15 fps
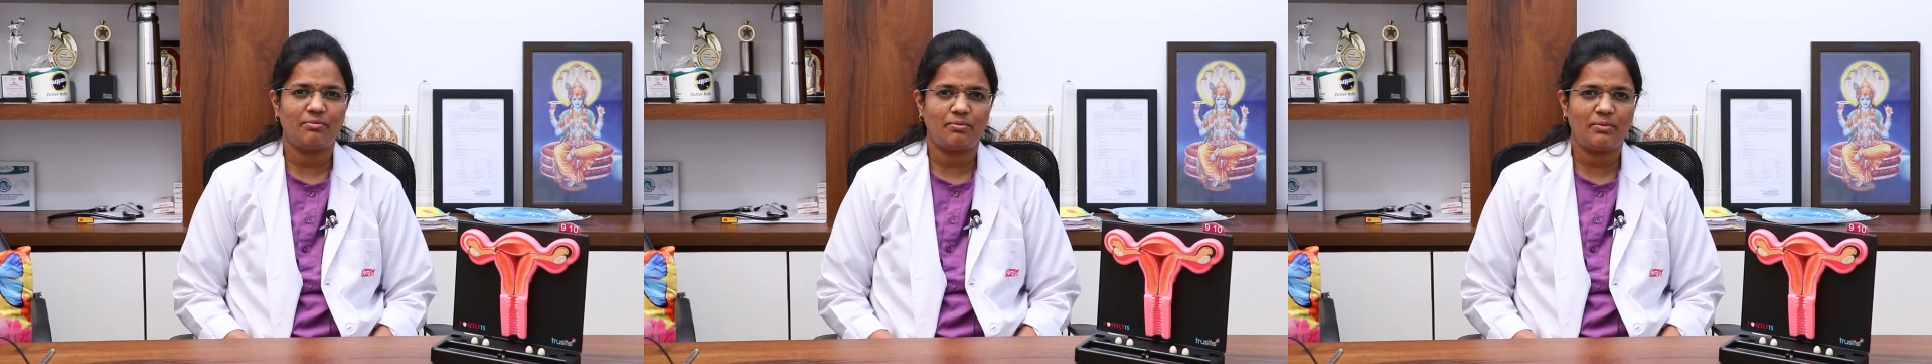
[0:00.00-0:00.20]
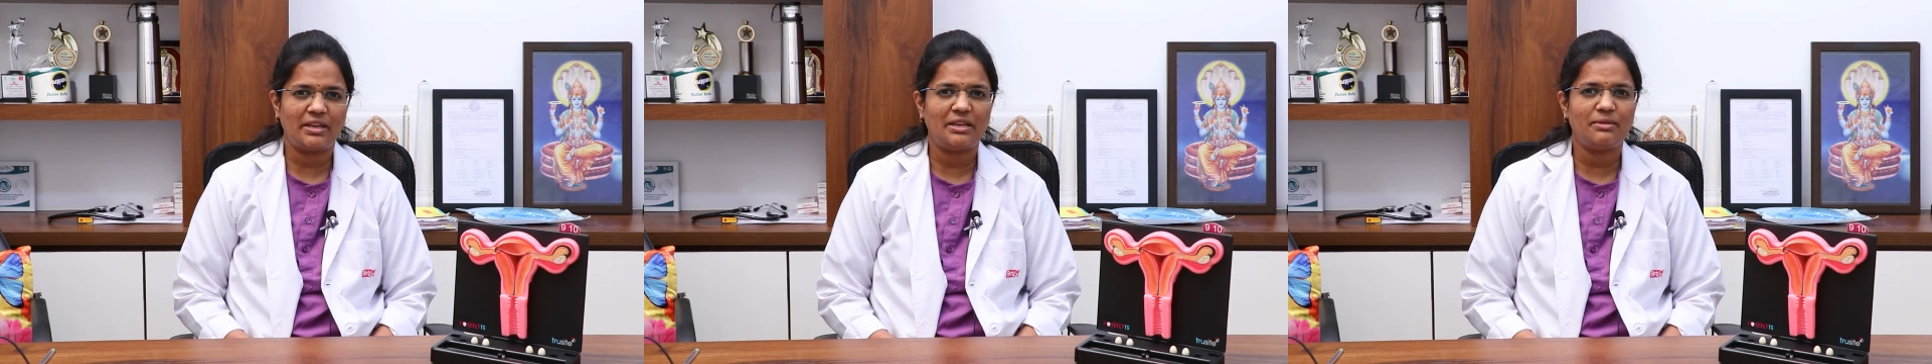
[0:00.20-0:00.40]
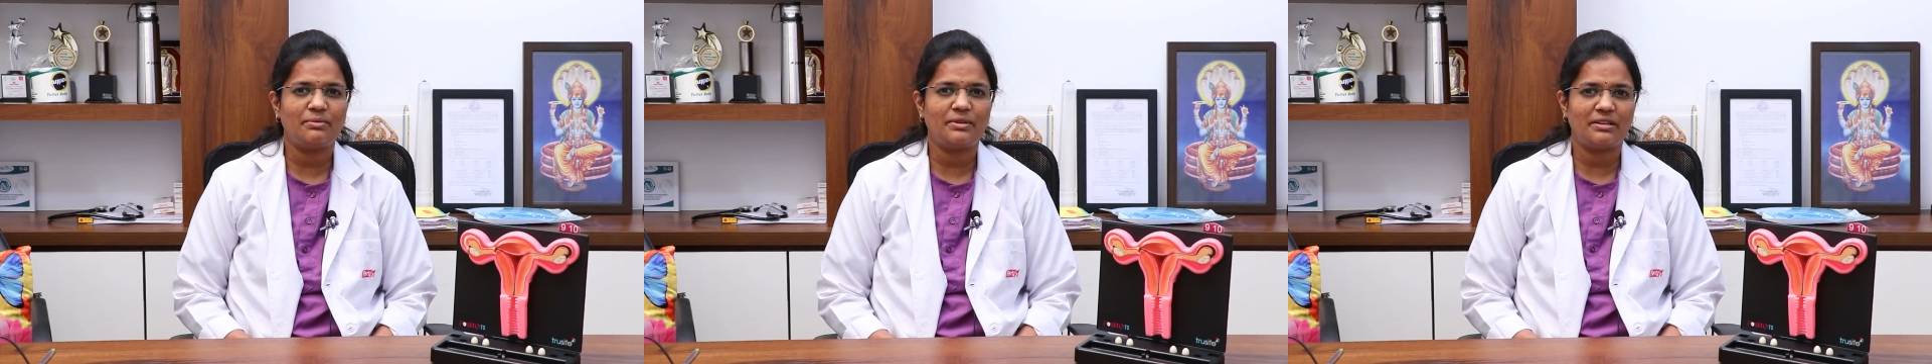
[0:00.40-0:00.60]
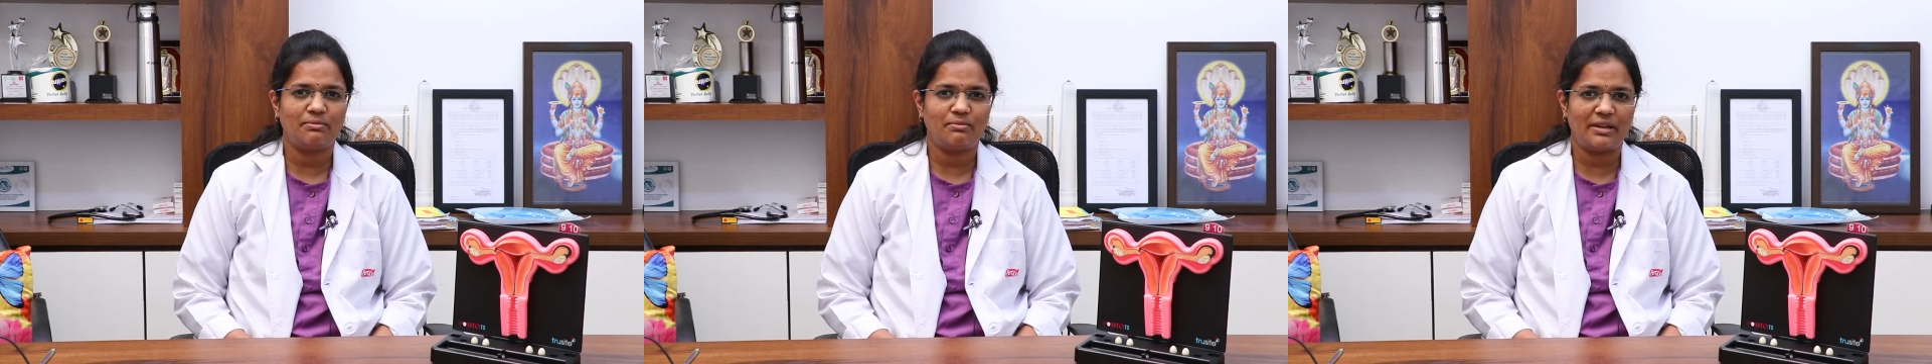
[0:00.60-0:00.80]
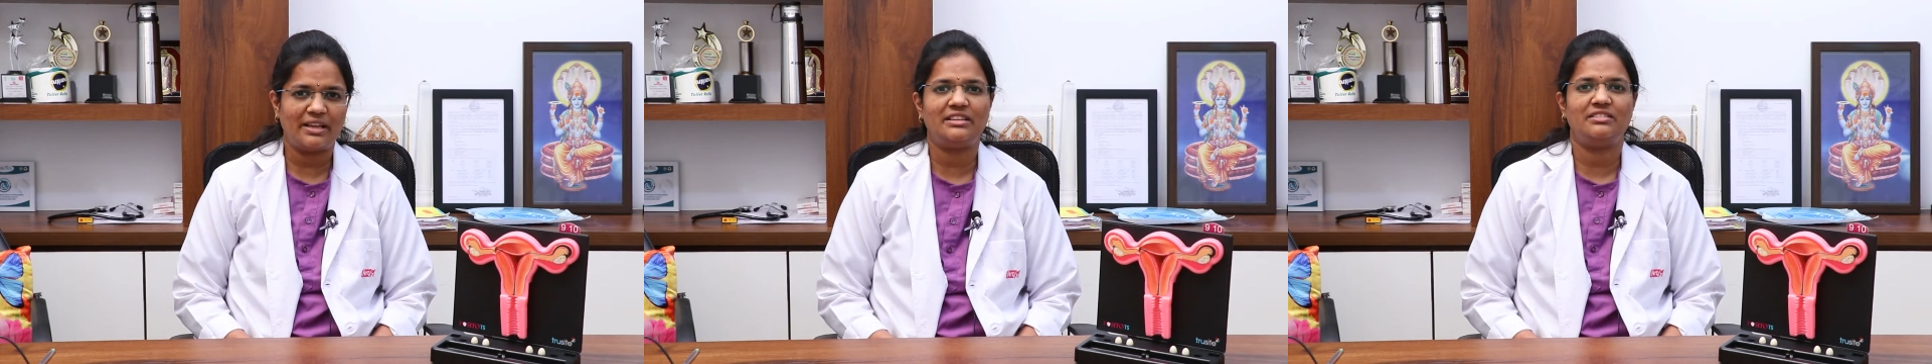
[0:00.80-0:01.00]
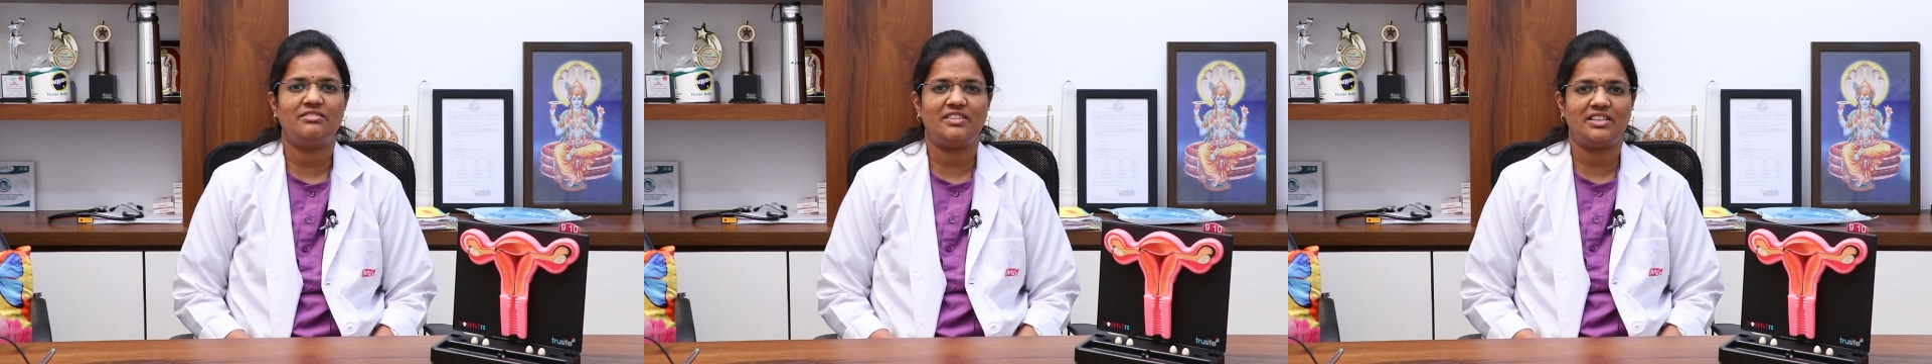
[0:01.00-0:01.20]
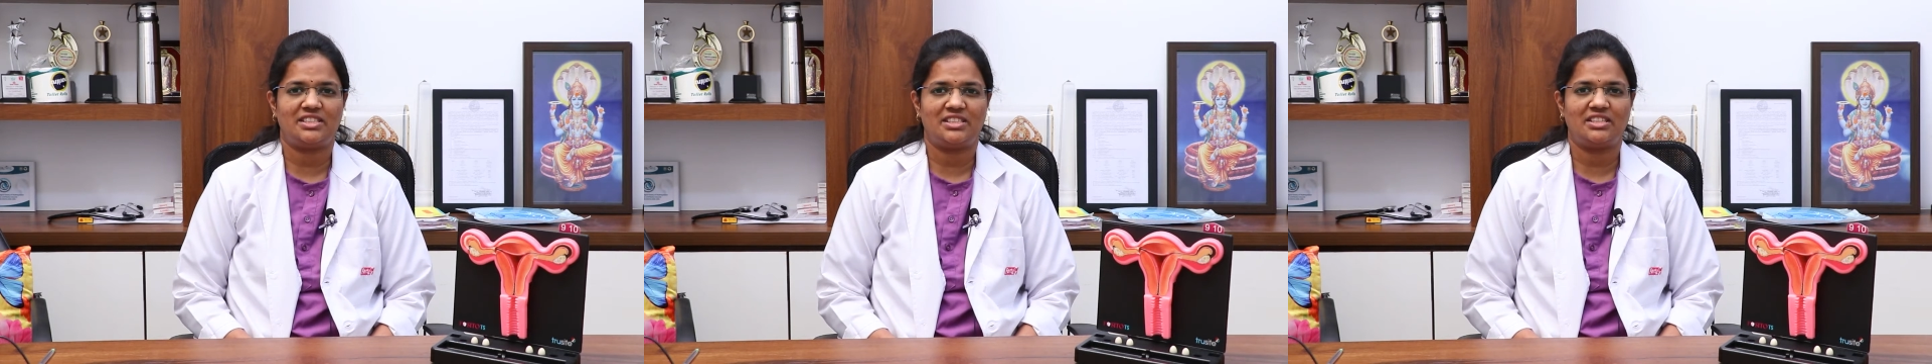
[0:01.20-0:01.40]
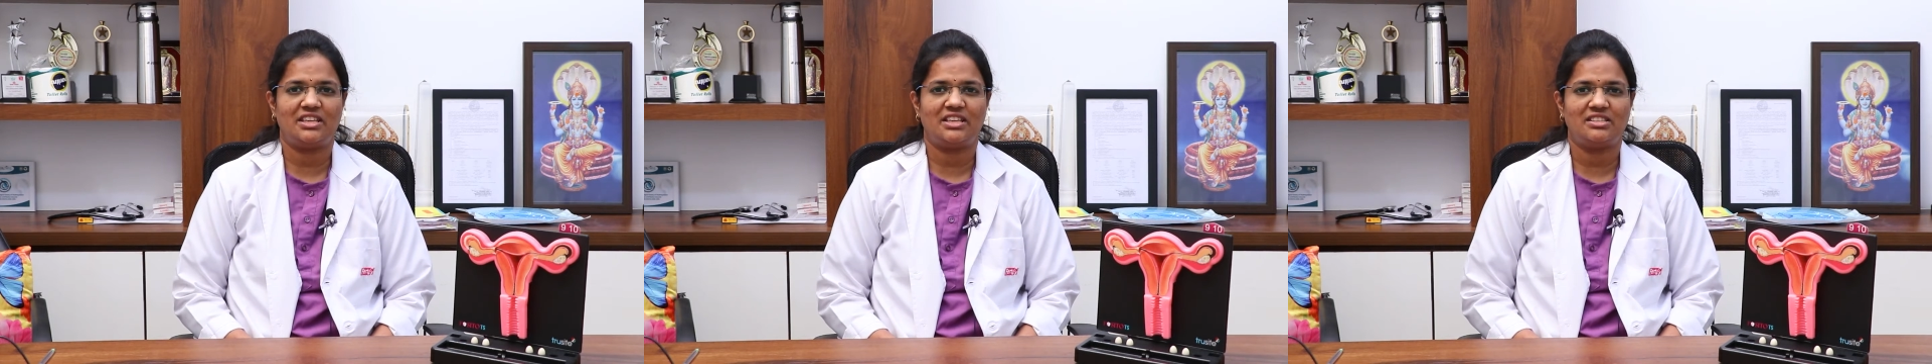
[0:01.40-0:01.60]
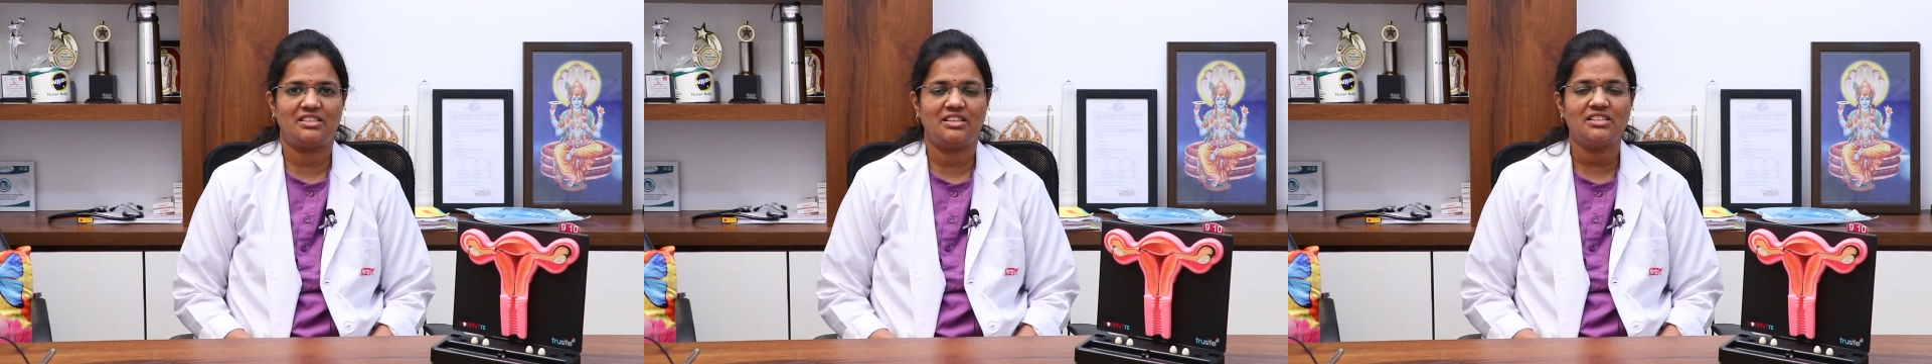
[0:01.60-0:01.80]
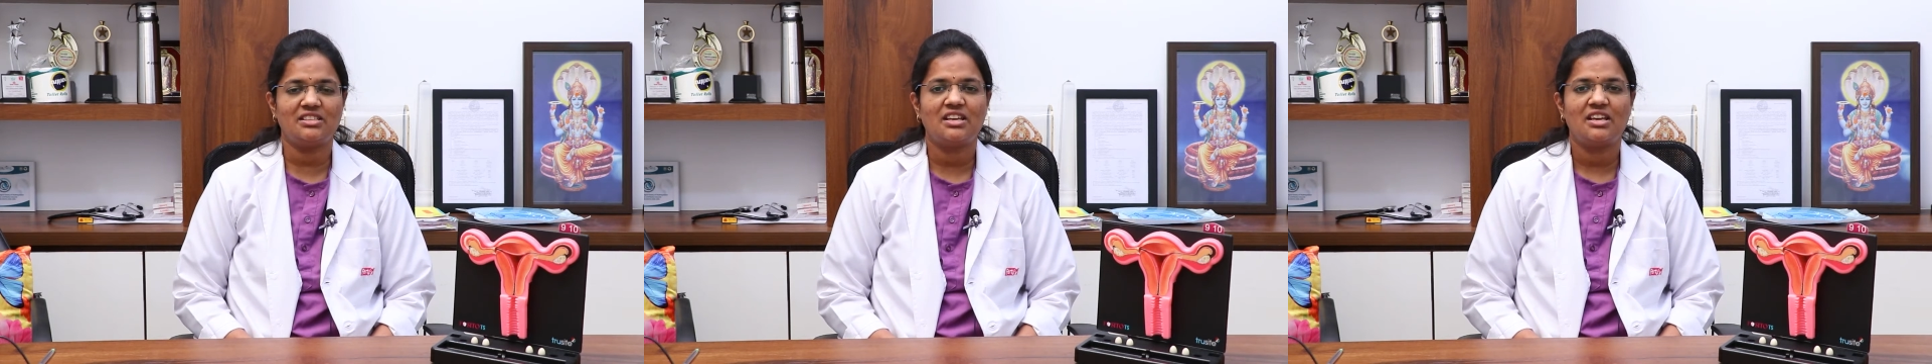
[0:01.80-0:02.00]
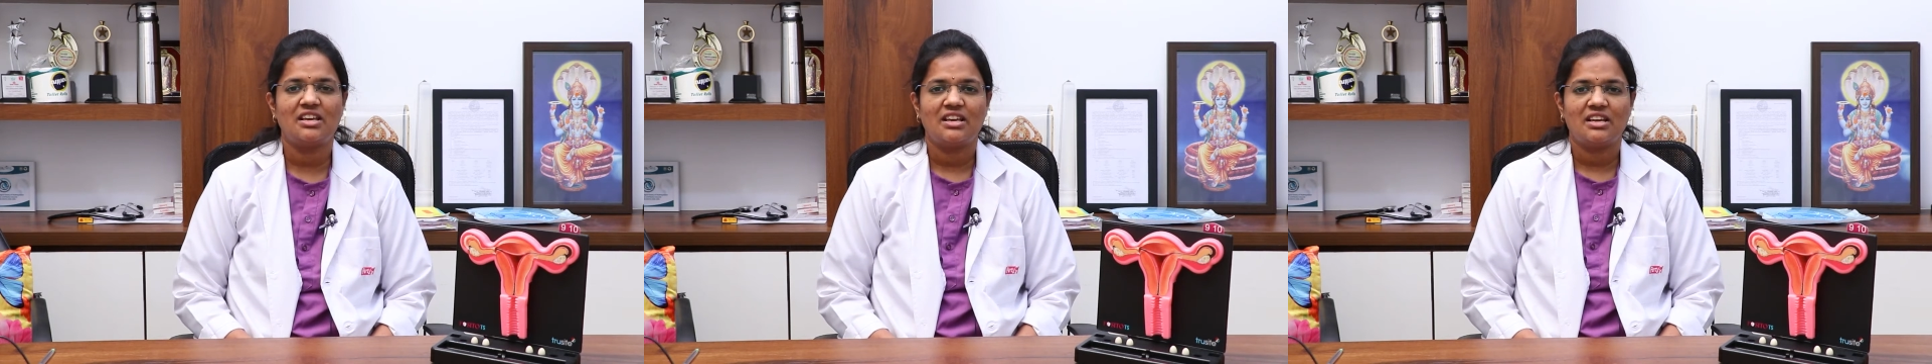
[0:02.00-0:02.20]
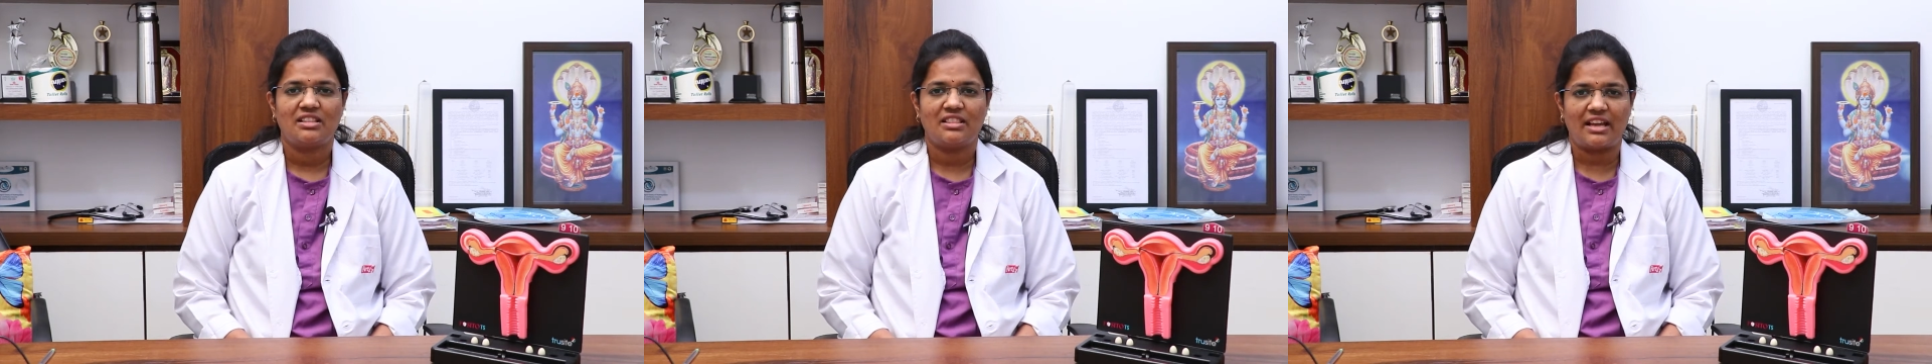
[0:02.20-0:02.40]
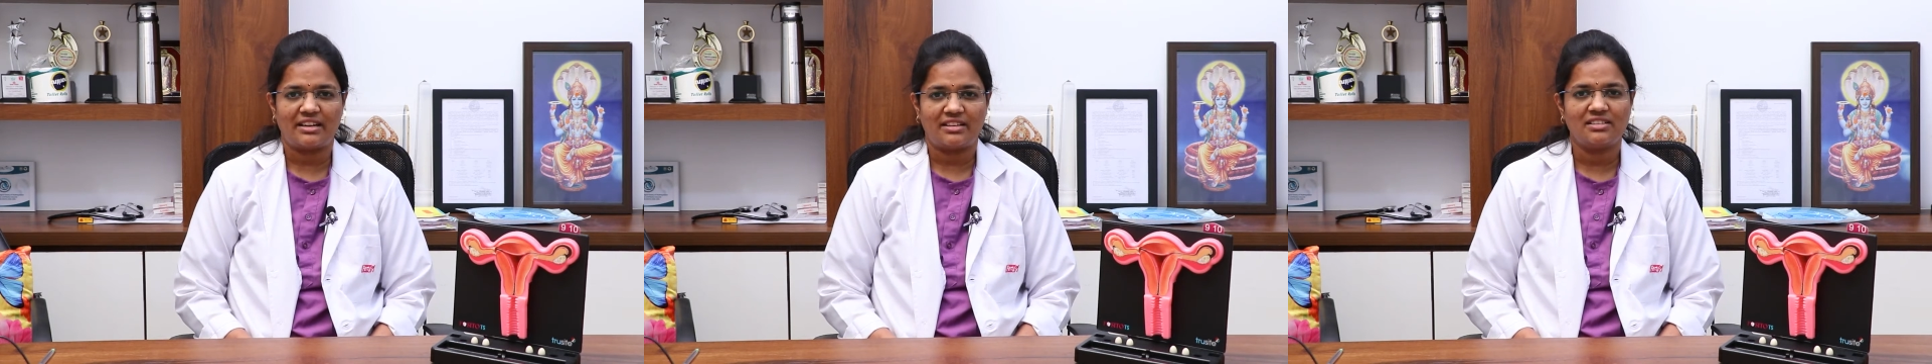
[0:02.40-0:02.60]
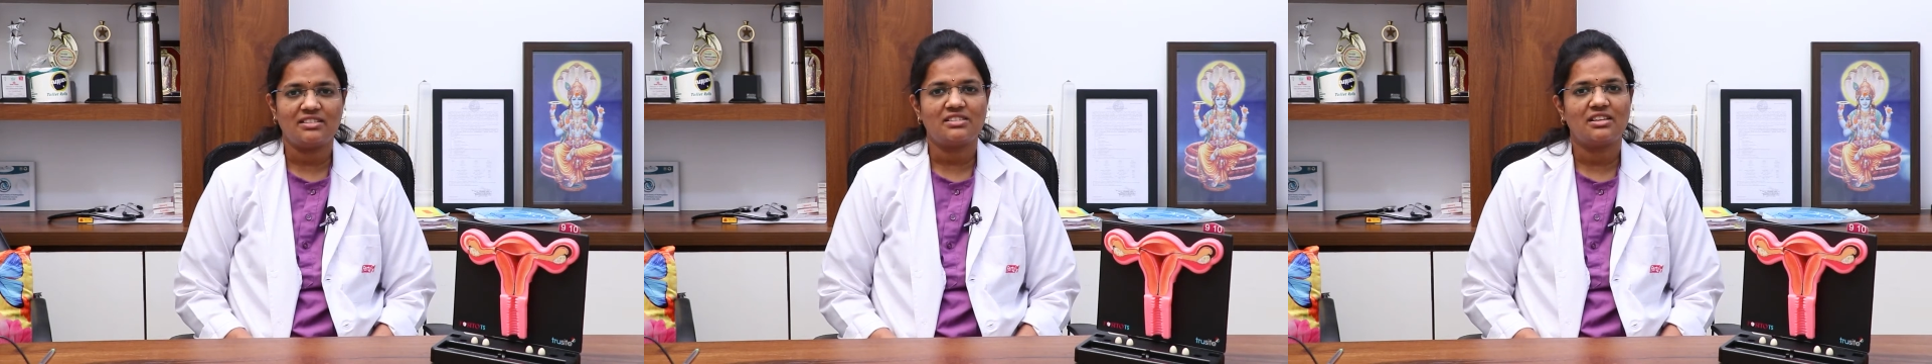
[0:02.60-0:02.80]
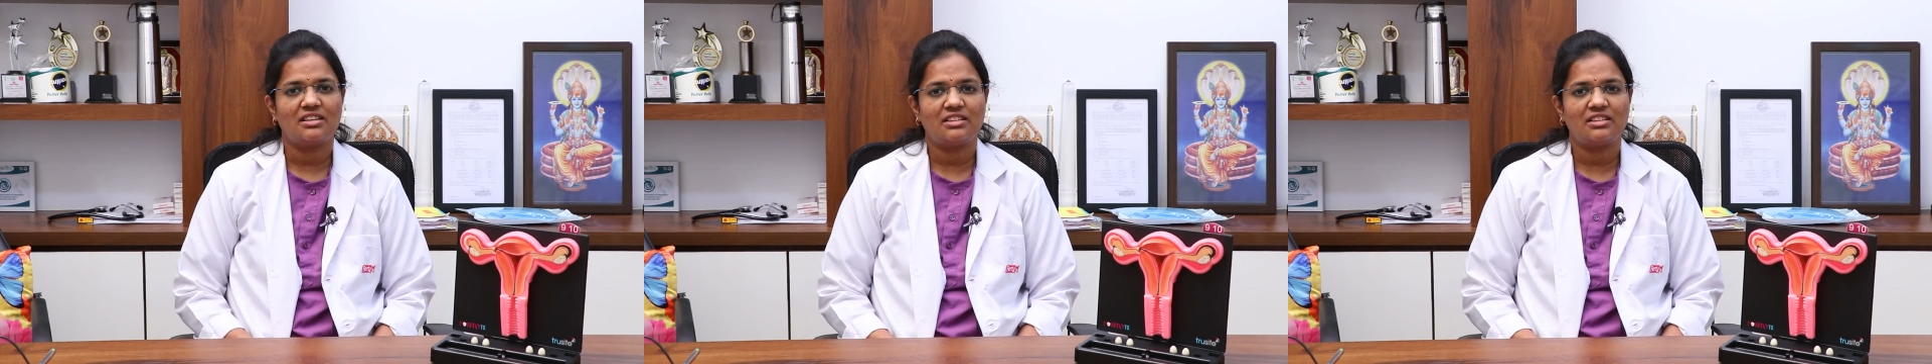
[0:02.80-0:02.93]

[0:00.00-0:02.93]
minimal blood investigations that is